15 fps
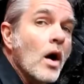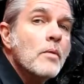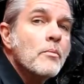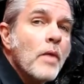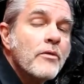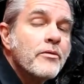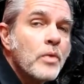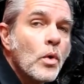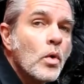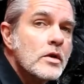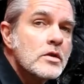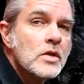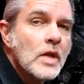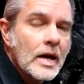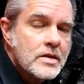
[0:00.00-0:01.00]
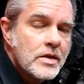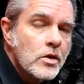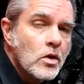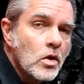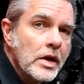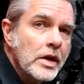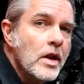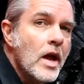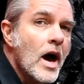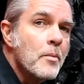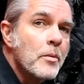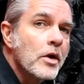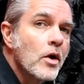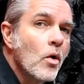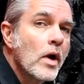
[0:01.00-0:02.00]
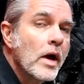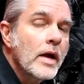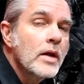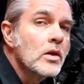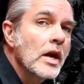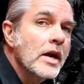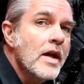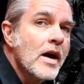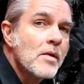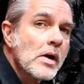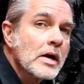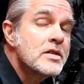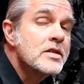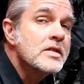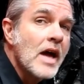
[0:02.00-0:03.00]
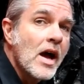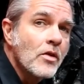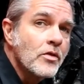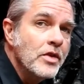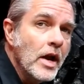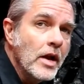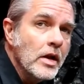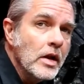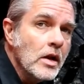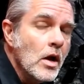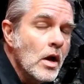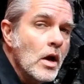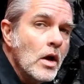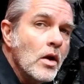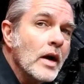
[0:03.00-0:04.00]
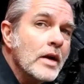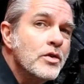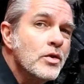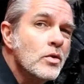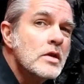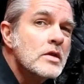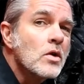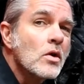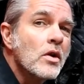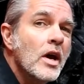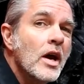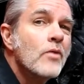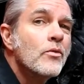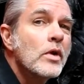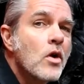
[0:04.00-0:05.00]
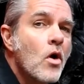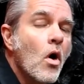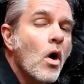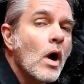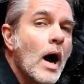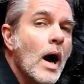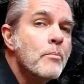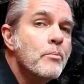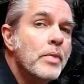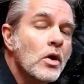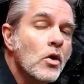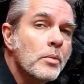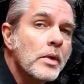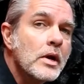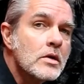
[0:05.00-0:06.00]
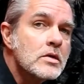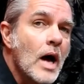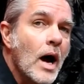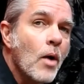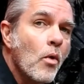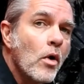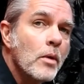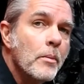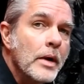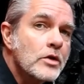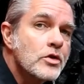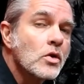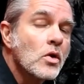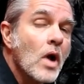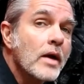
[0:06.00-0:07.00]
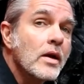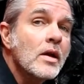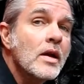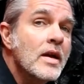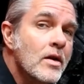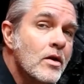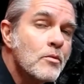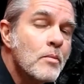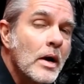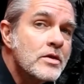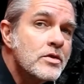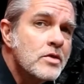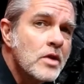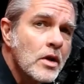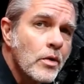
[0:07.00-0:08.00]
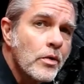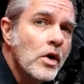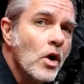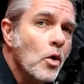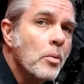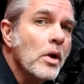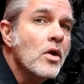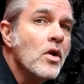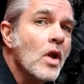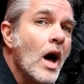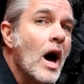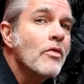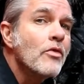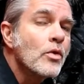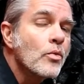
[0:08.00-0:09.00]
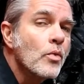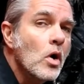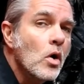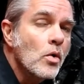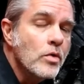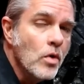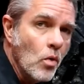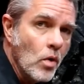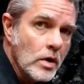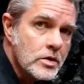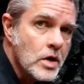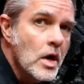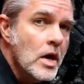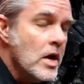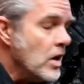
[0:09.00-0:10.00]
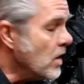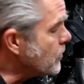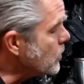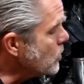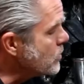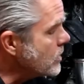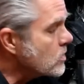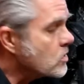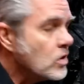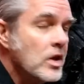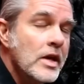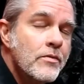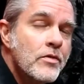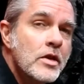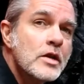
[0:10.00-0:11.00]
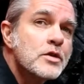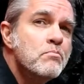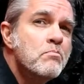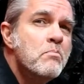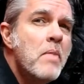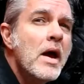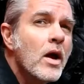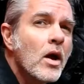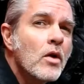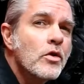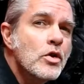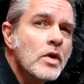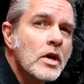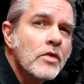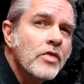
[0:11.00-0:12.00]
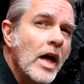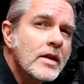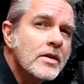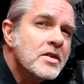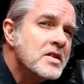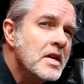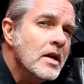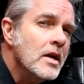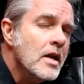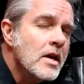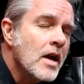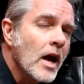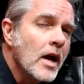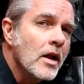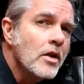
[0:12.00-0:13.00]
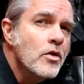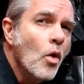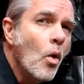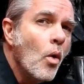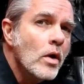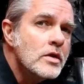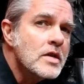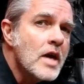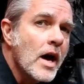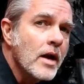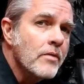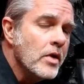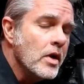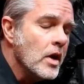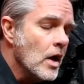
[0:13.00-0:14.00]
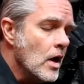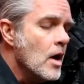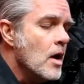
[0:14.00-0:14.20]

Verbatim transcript: All right, my floor is nice and clean. Now I'm gonna go ahead and lay down my sound deadening. Now I do this on every car I build because I wanna make sure I can hear my stereo but not the road noise. If you just leave this bare, you get that tinny kind of noise out of it.